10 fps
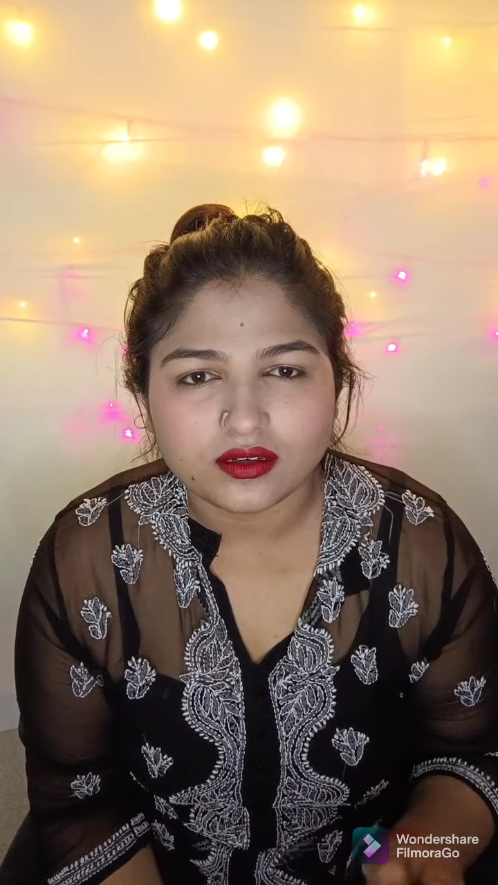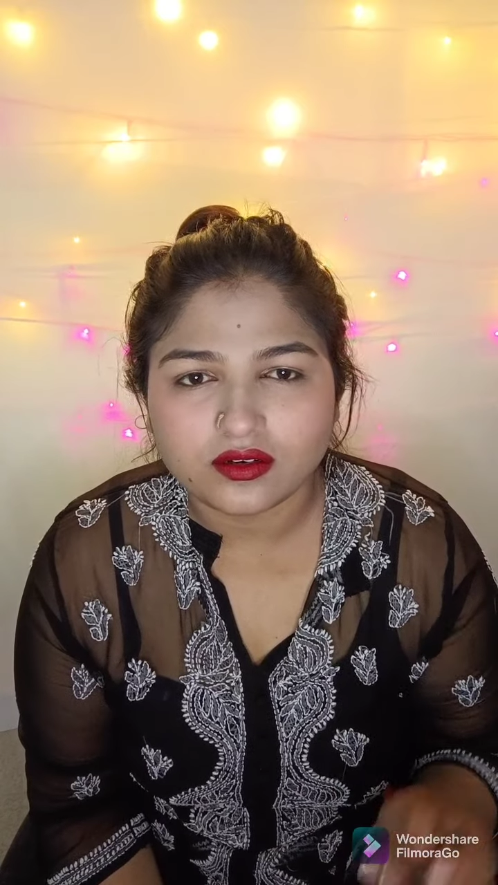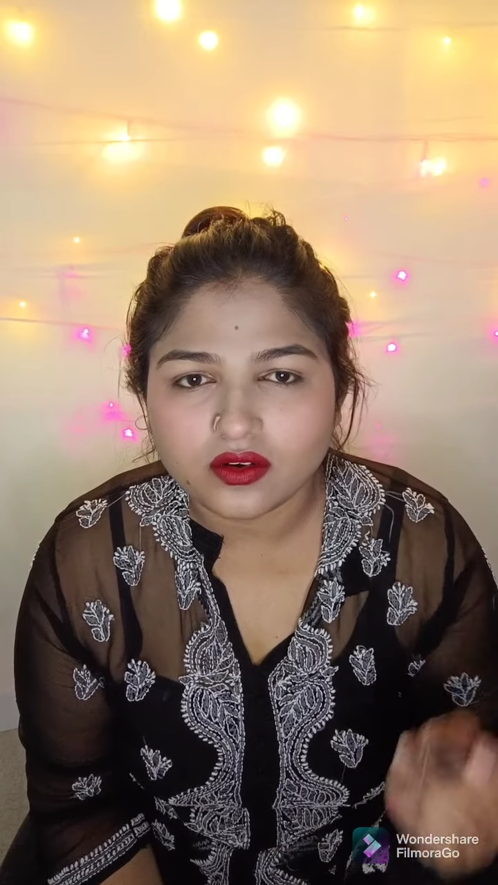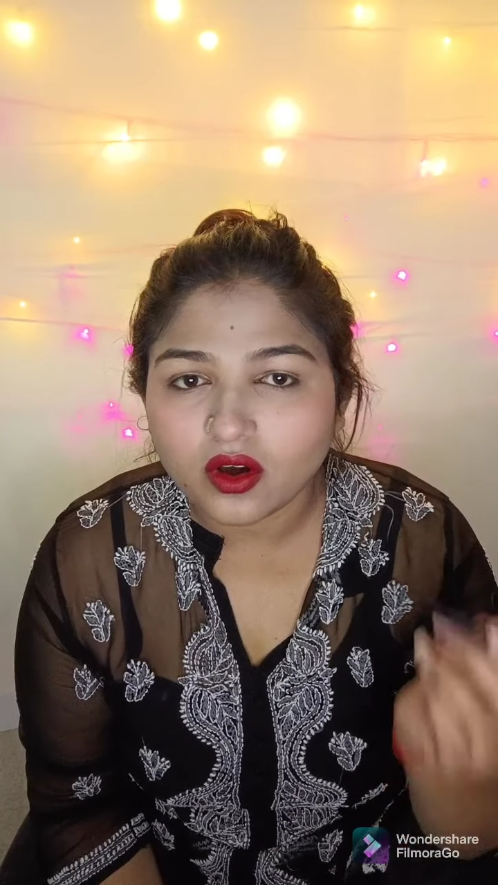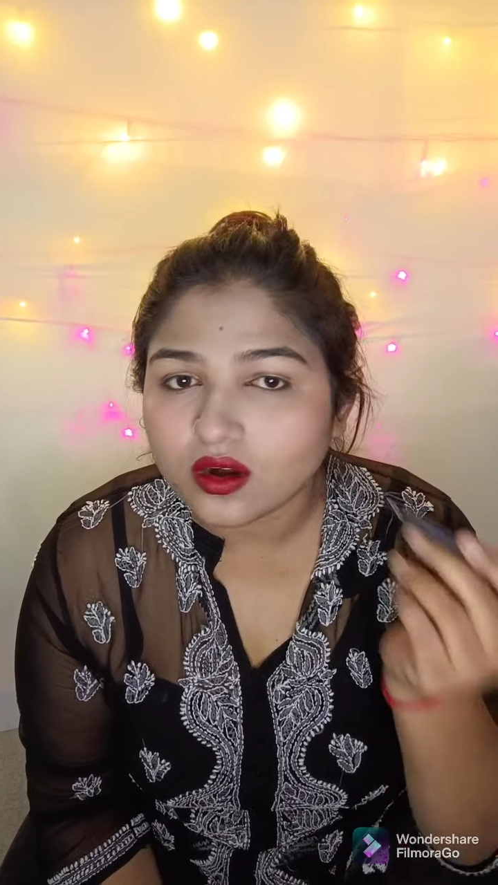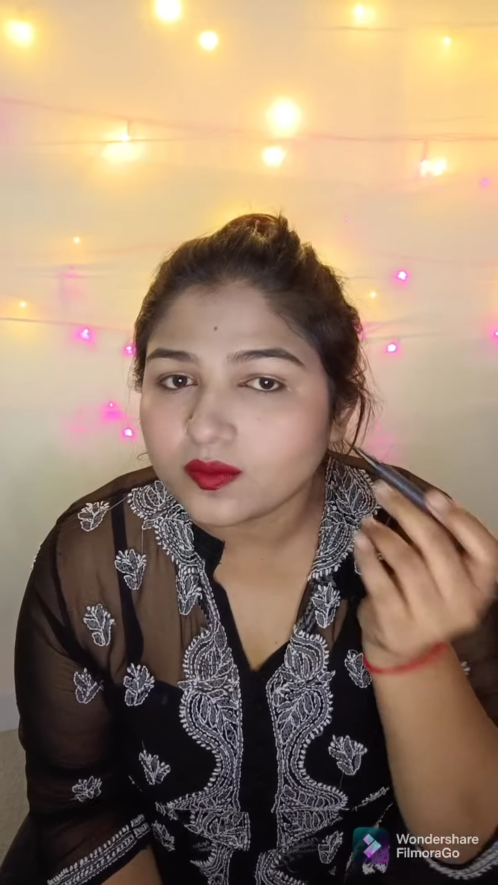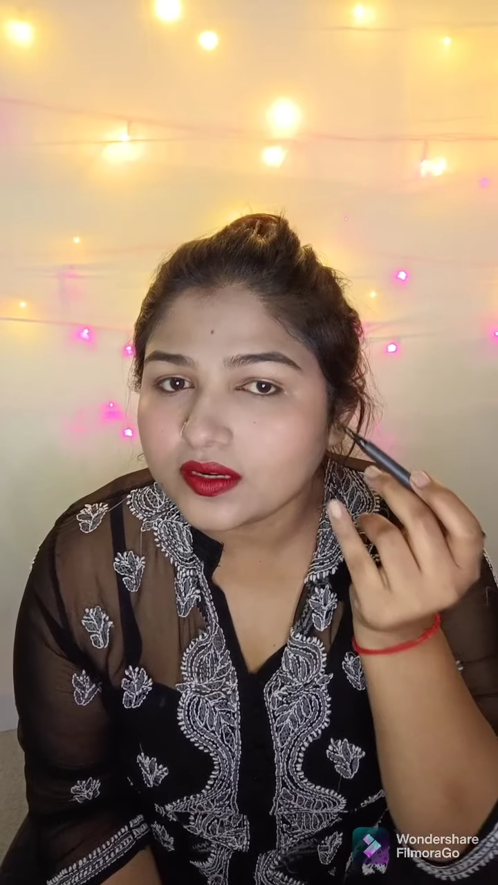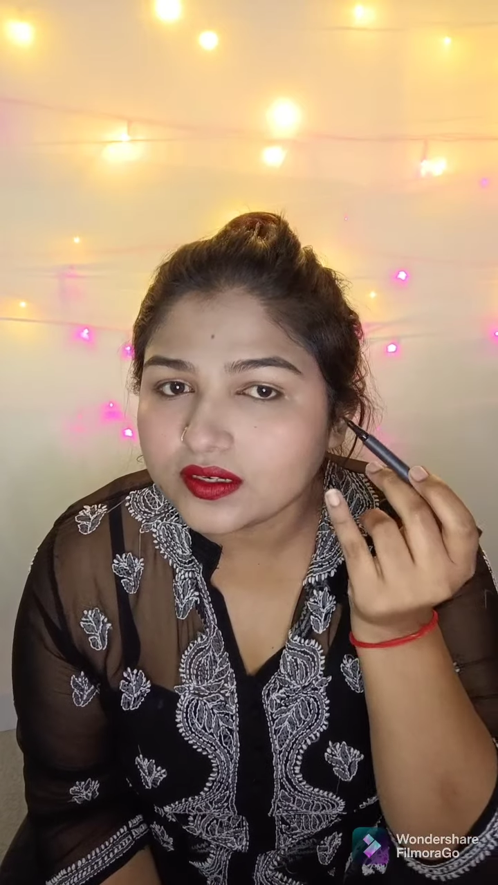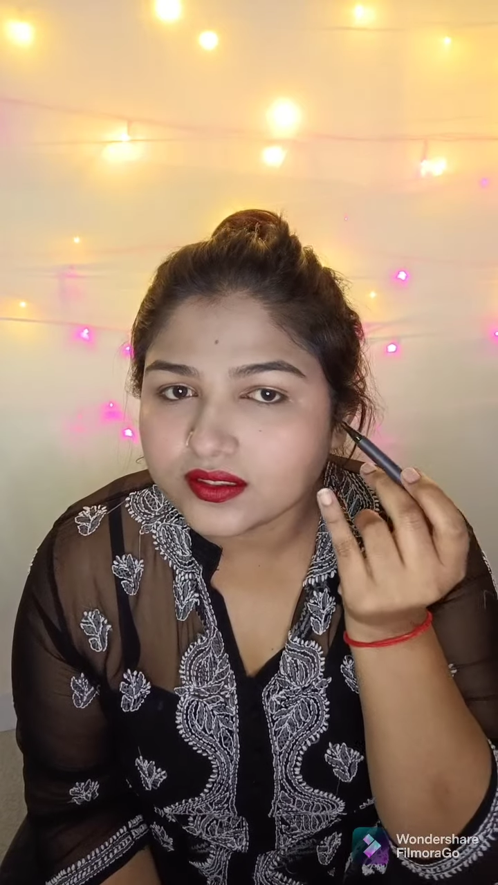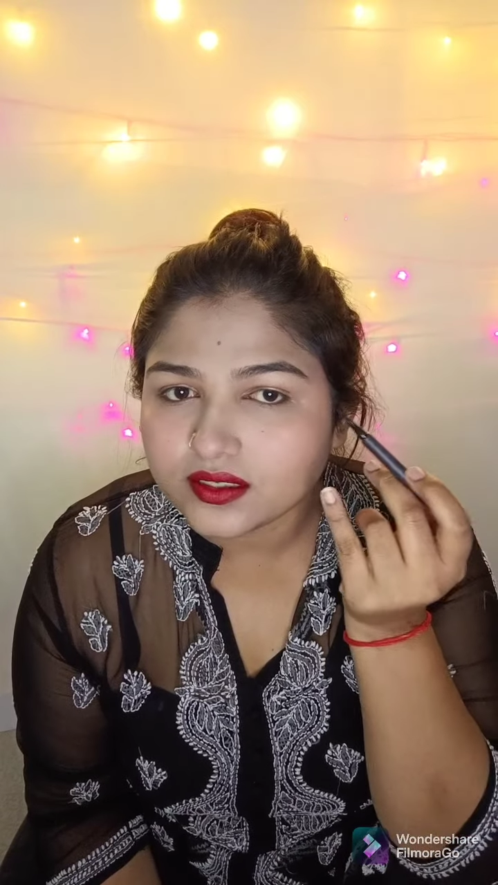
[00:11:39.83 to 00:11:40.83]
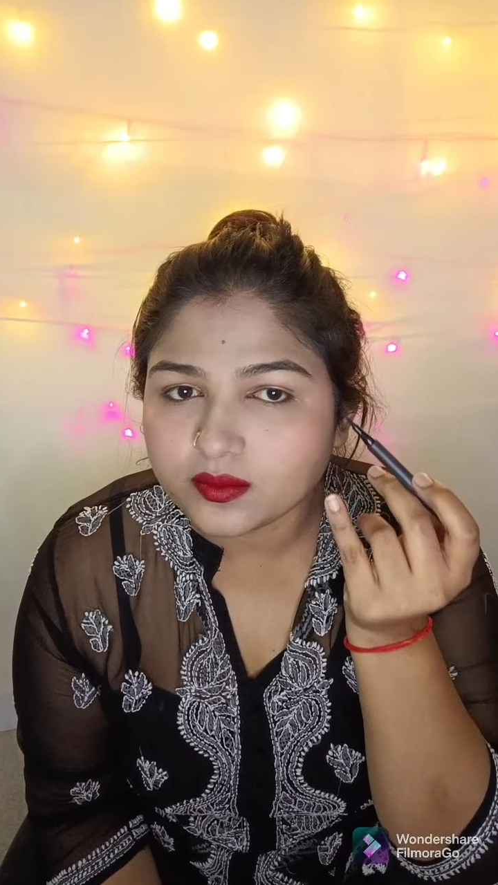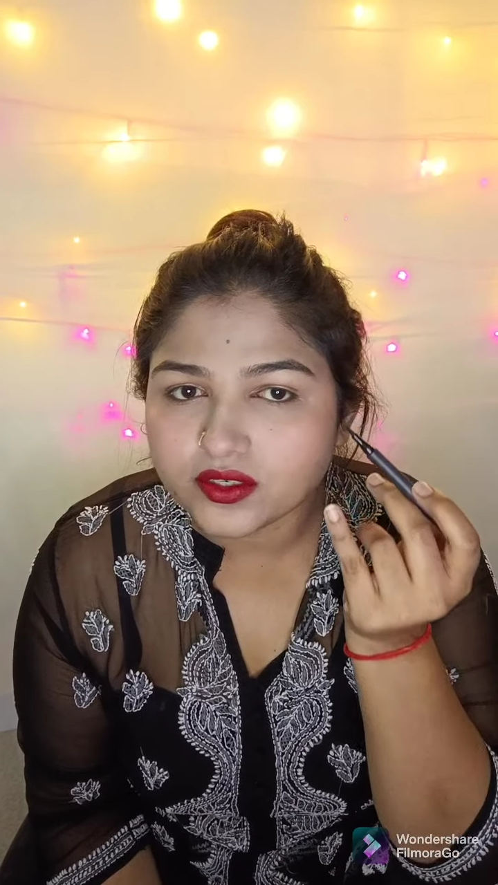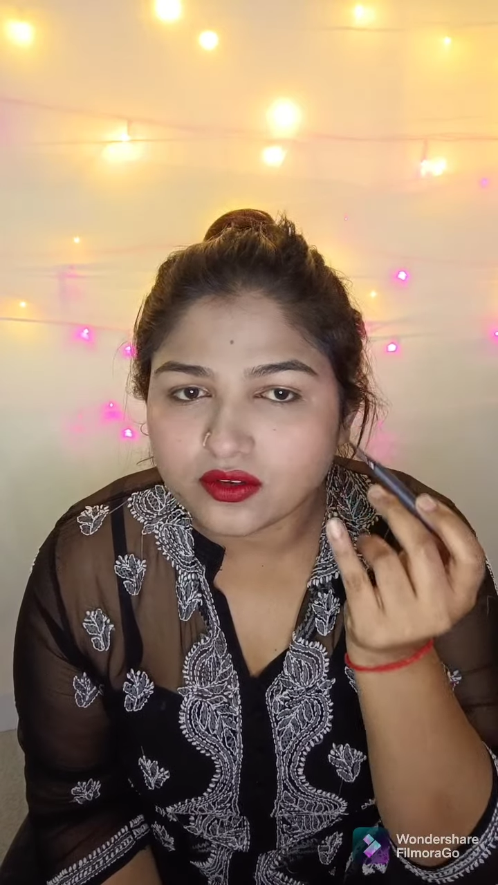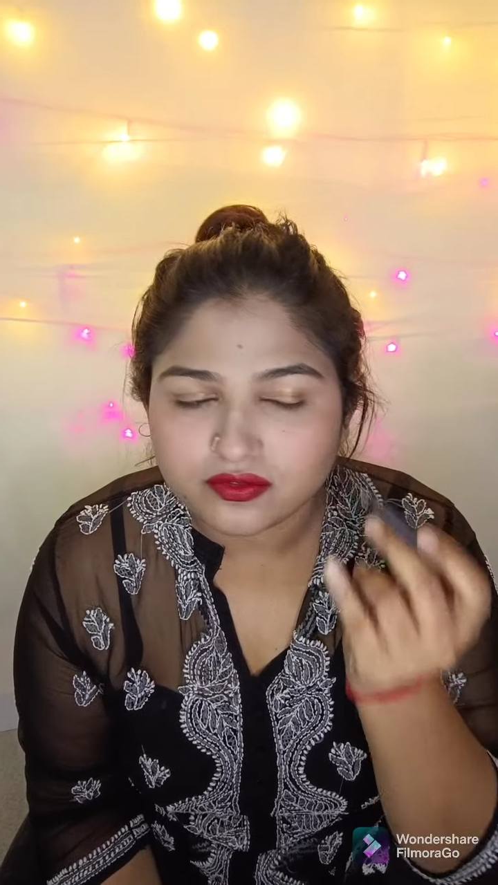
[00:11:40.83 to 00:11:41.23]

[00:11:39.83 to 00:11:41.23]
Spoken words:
normal little bit